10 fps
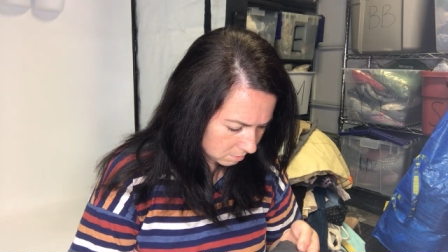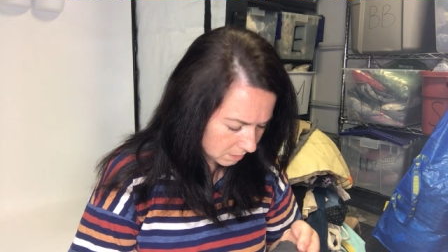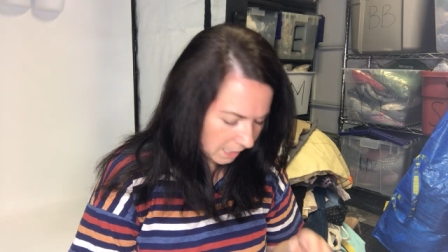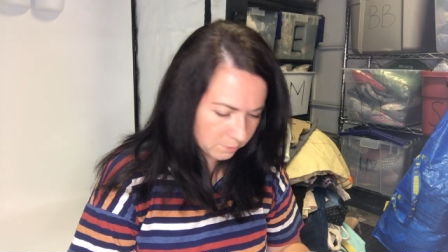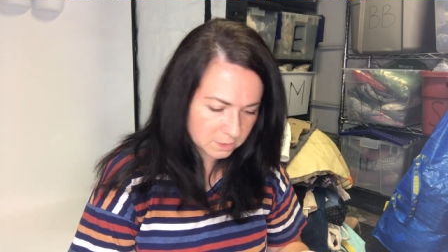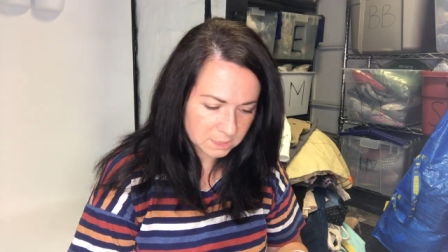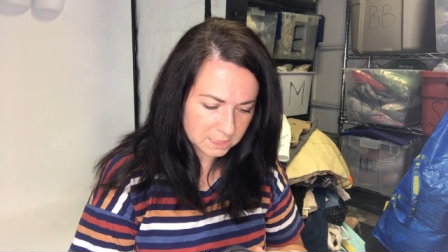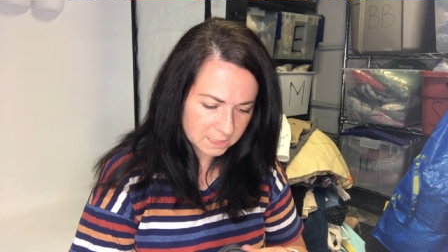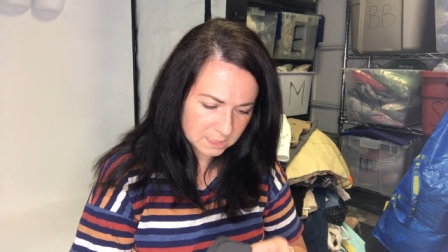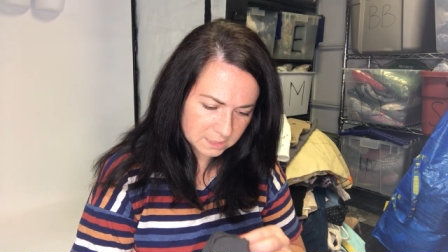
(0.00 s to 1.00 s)
yeah, I was gonna
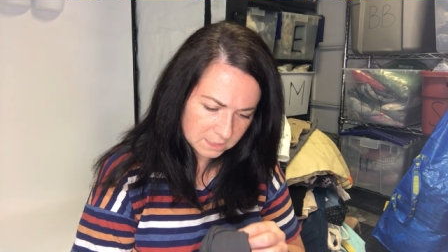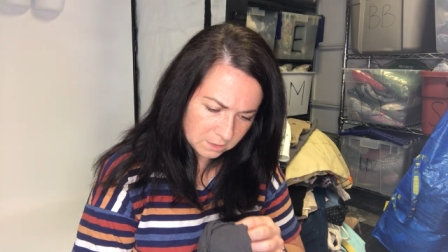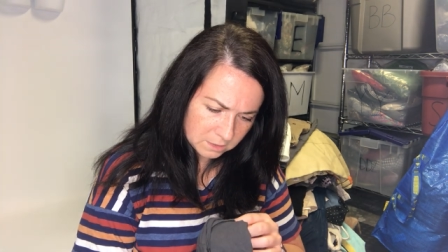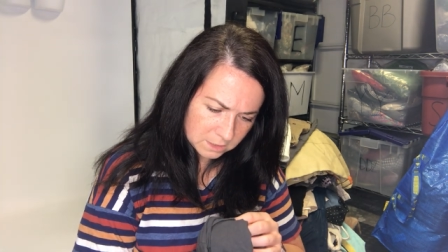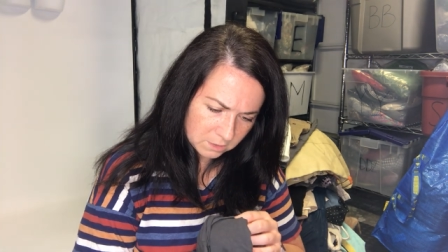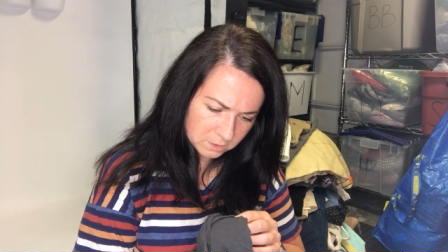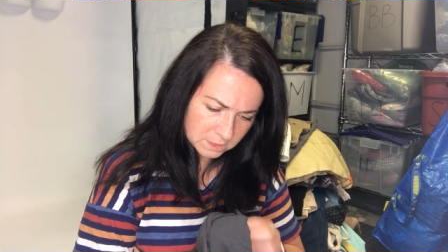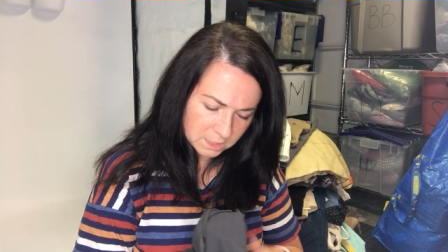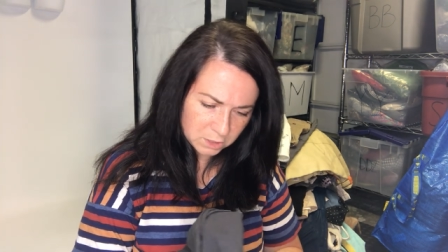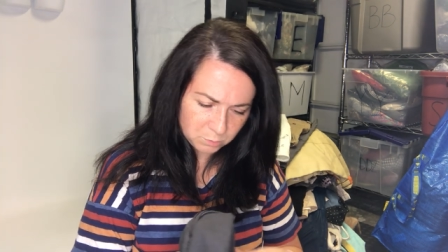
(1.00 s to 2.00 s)
say, is it single
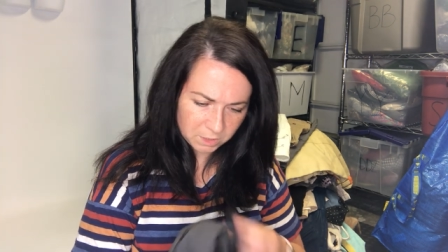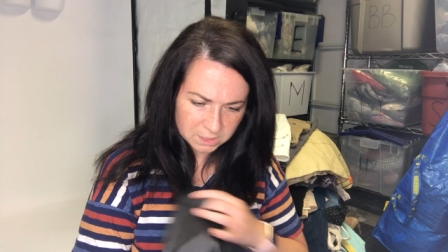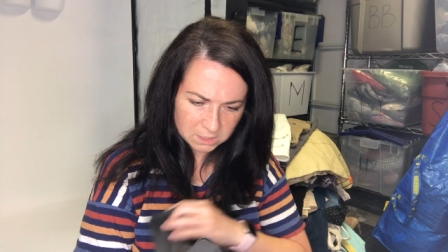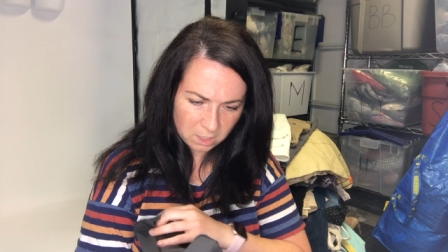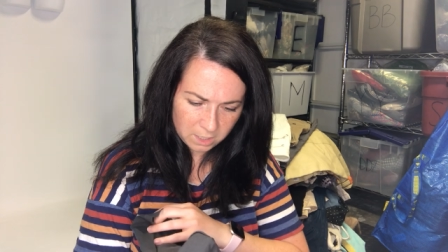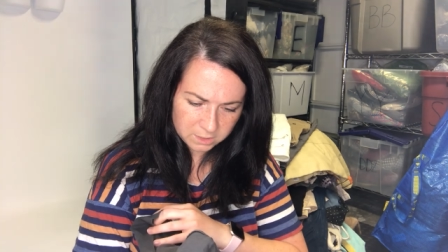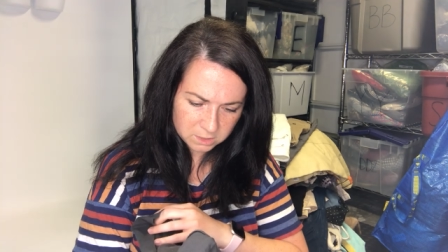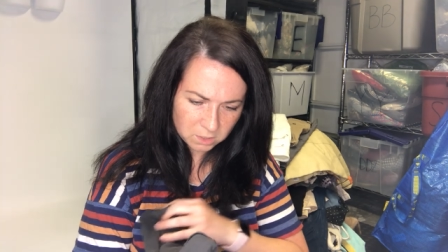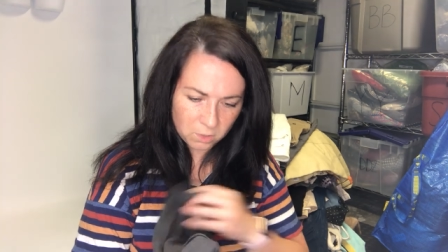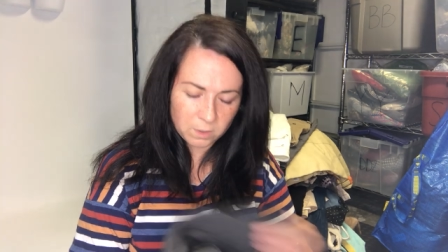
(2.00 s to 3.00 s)
stitch? But it's not.
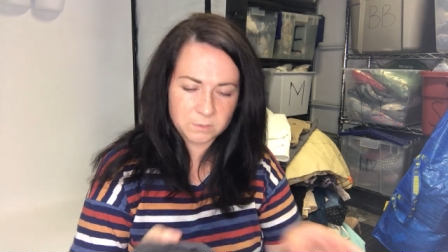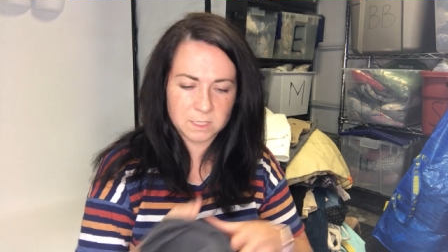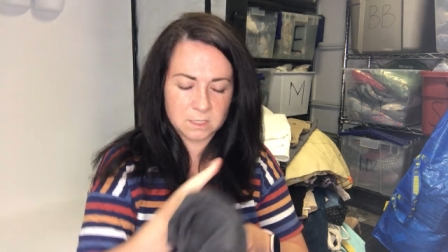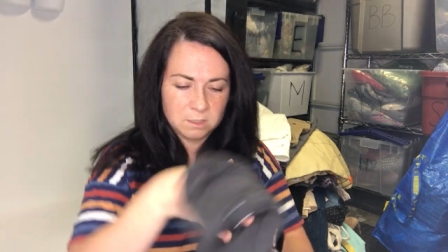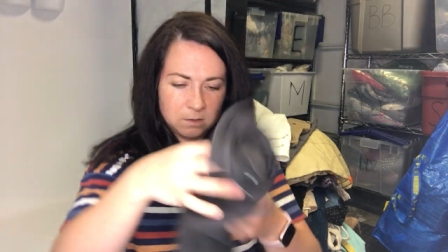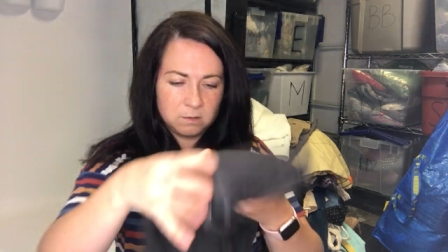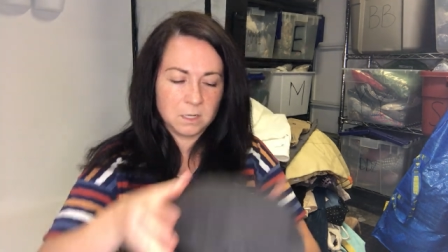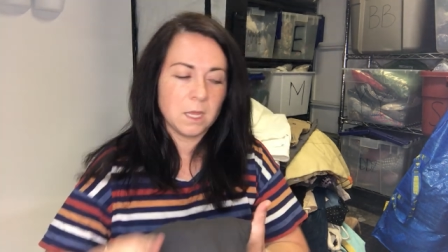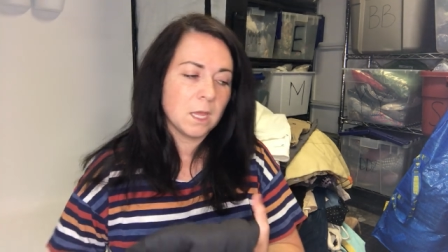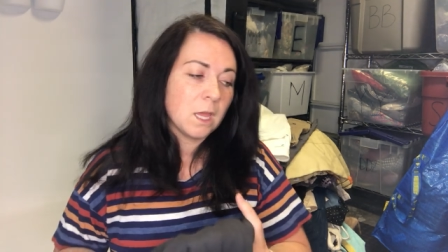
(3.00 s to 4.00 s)
So I was gonna,
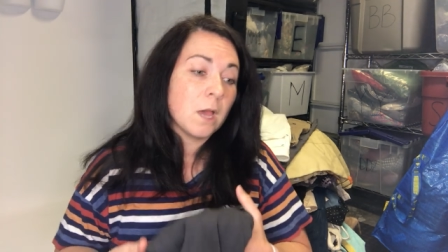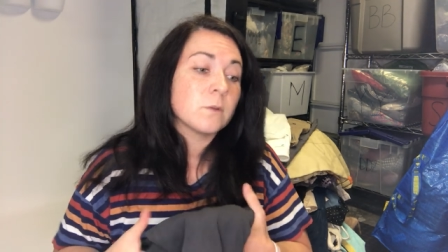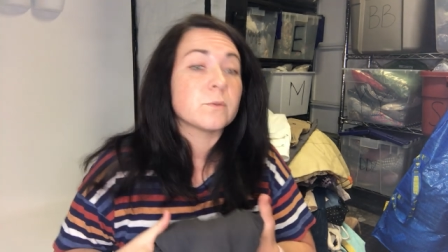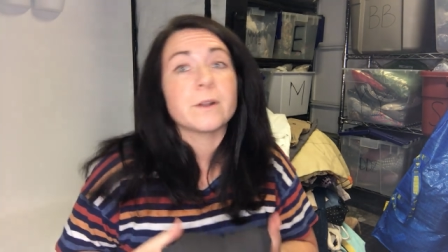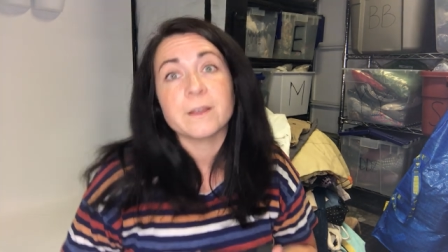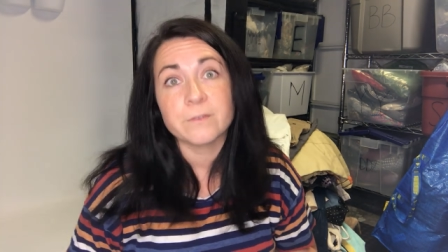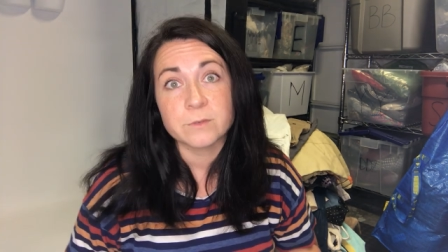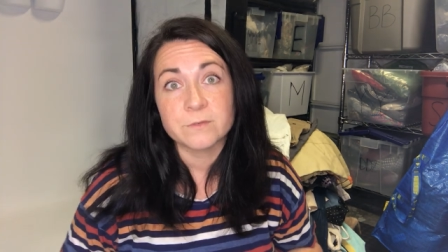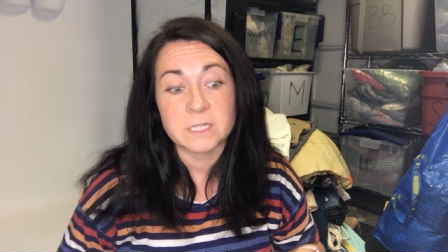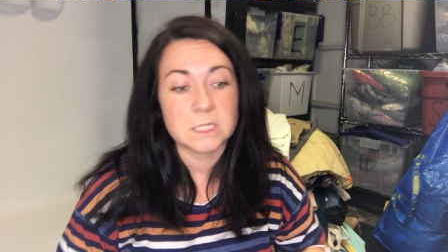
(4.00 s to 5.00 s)
I was wondering if it
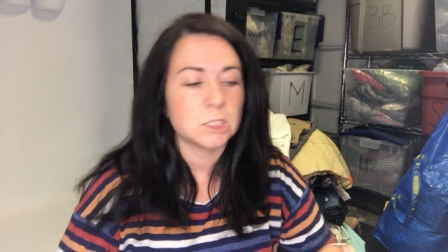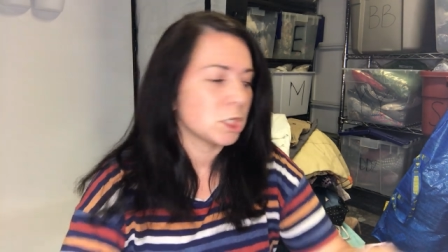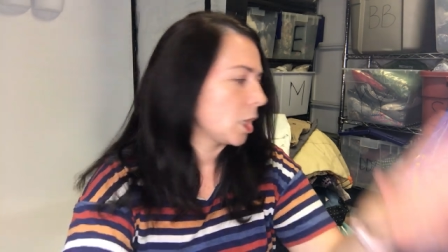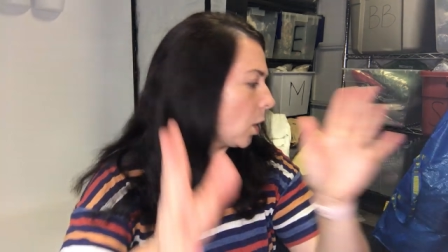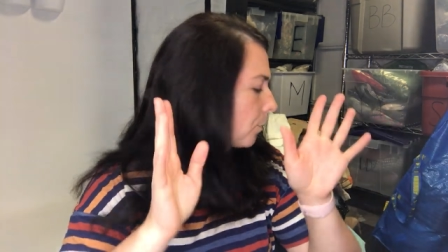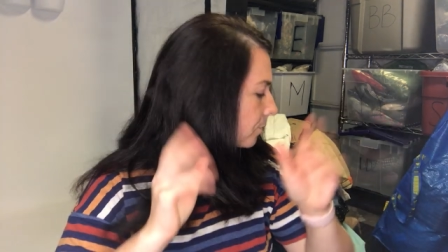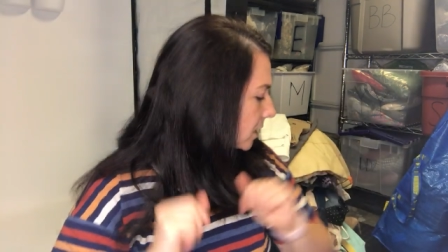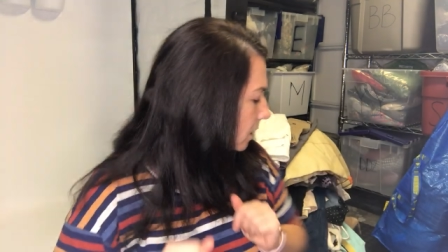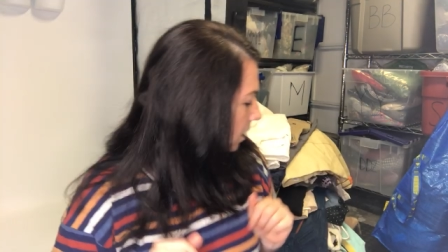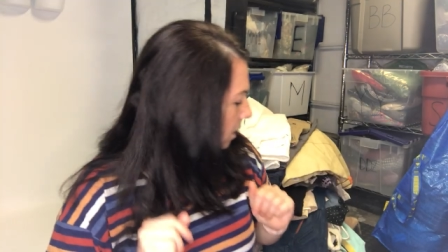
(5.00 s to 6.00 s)
was vintage. No.
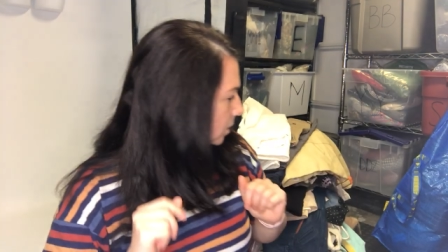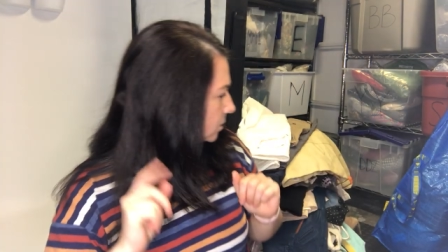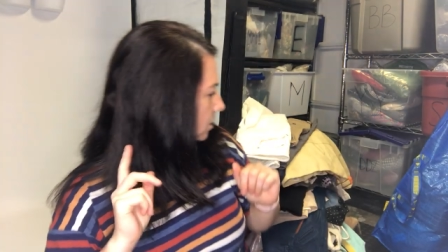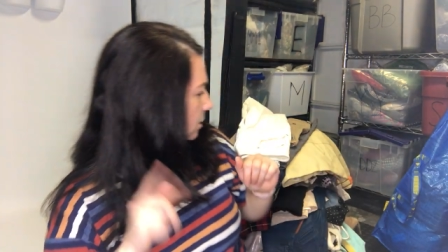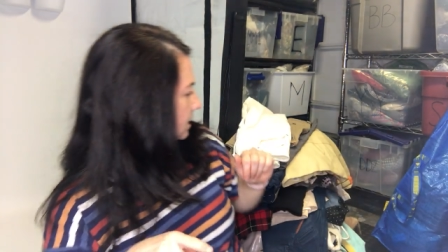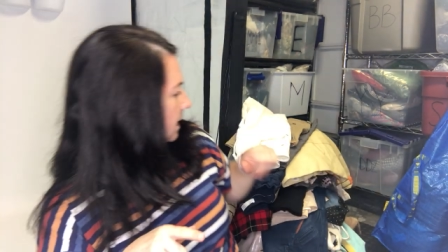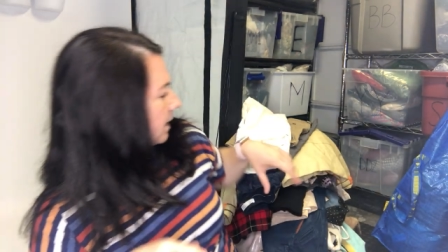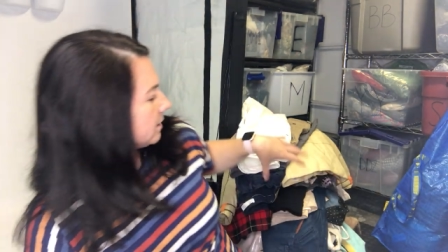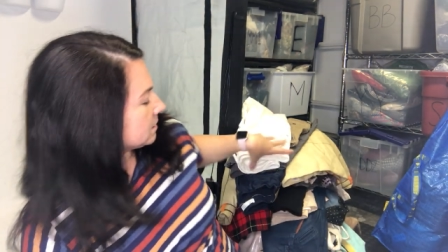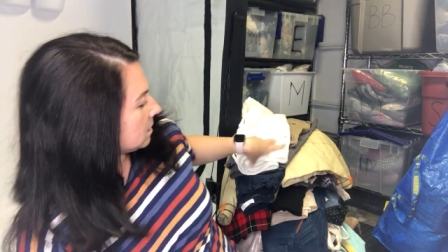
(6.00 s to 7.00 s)
So there's
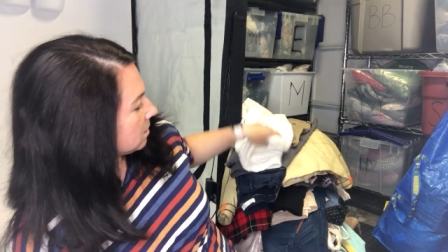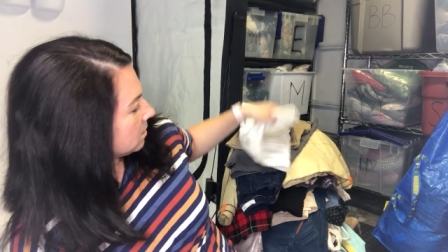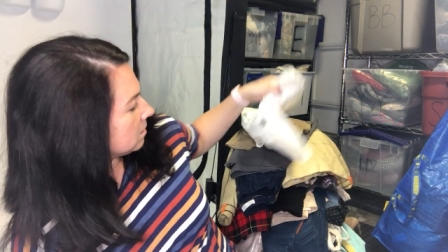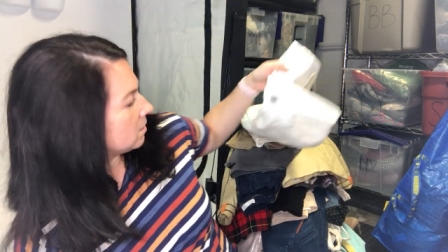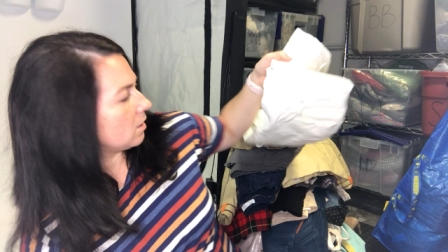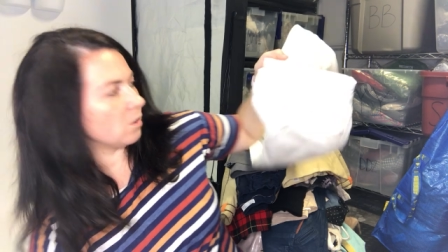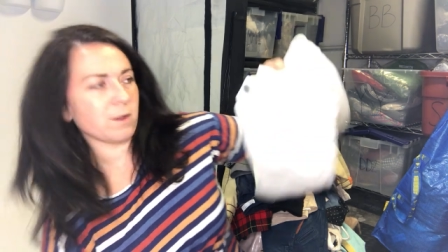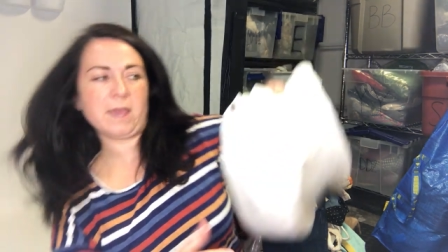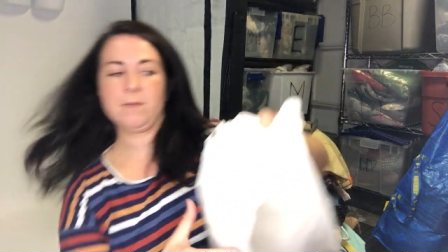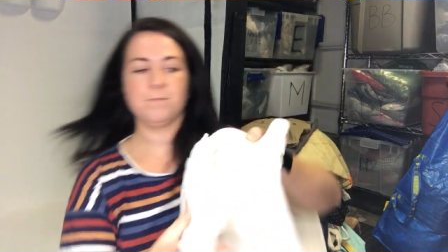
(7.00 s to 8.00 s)
that.
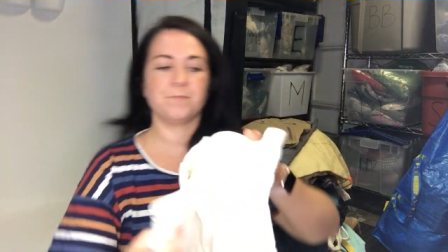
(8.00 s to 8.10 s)
Okay.